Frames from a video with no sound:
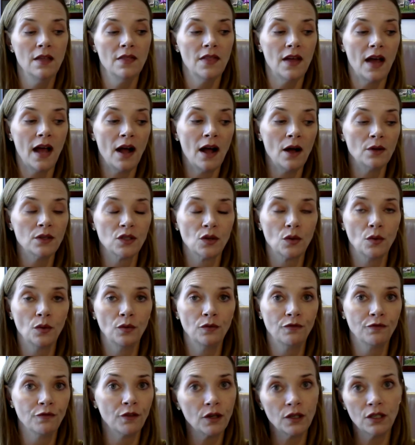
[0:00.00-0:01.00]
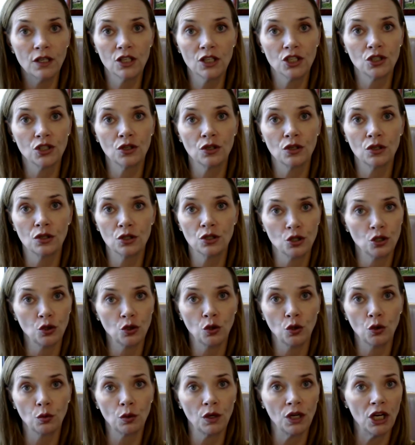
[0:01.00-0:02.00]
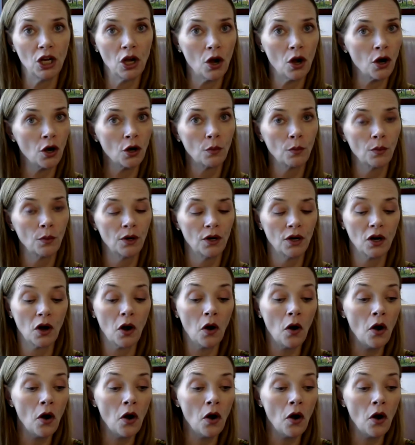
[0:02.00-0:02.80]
the household furniture, jewelry, artwork,